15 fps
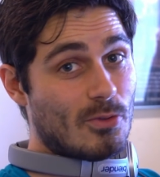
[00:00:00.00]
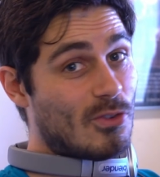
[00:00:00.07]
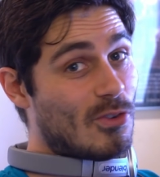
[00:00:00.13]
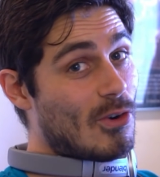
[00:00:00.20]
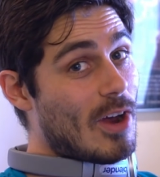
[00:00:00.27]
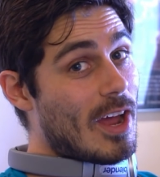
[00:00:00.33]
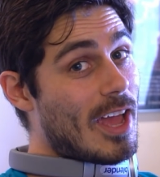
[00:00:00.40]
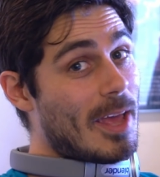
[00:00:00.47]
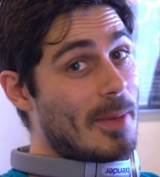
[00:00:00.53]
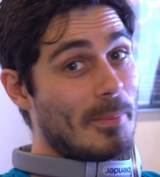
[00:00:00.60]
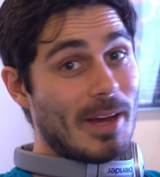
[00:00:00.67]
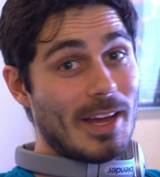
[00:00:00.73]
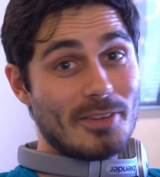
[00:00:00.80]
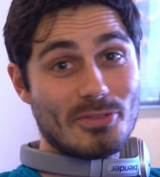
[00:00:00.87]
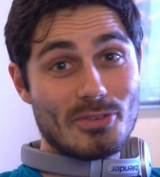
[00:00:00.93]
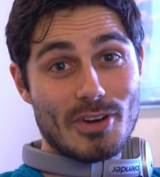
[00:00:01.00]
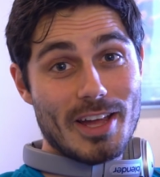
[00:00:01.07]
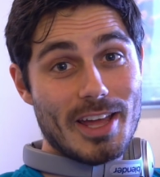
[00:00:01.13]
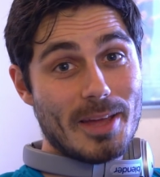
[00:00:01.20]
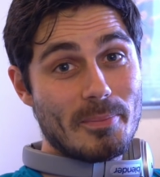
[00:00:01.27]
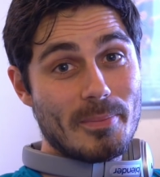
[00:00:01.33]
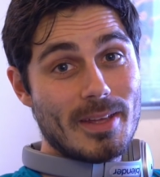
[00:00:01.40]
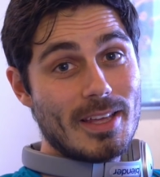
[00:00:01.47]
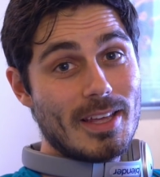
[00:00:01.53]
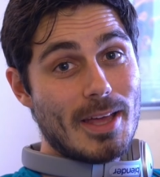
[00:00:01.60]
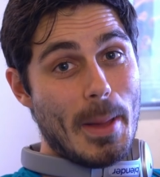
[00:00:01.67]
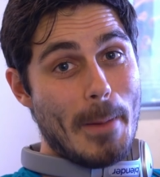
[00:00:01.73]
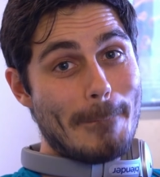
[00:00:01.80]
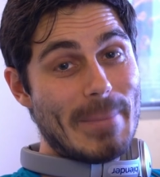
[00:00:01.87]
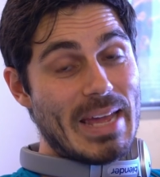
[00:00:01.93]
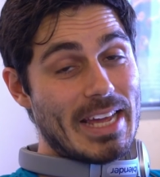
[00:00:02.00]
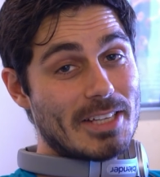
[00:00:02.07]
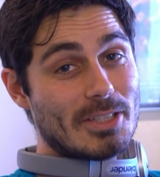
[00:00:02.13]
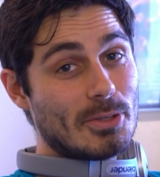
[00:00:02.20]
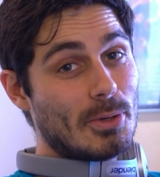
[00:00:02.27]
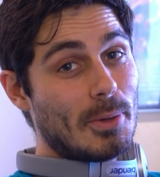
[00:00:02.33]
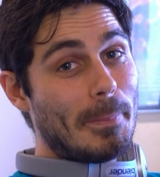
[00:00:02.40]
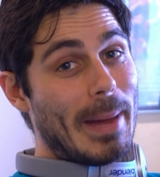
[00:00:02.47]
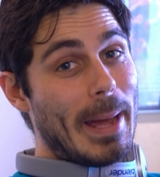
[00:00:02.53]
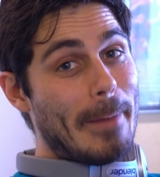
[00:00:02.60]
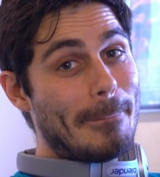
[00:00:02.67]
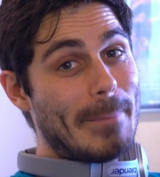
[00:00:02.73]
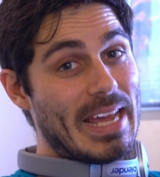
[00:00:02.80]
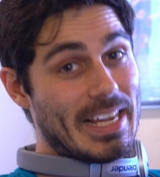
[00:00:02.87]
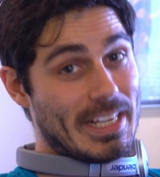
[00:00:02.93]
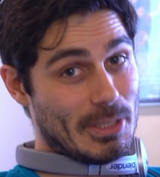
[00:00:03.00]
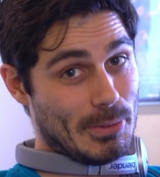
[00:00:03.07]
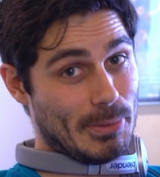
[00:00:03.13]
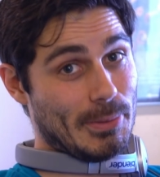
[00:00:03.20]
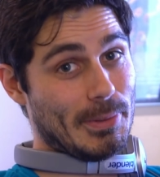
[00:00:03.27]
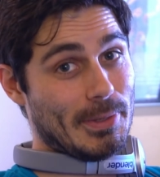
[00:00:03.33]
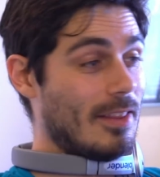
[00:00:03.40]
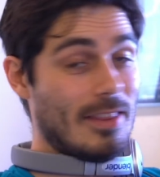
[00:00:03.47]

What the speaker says: Frame by frame, pixel by pixel.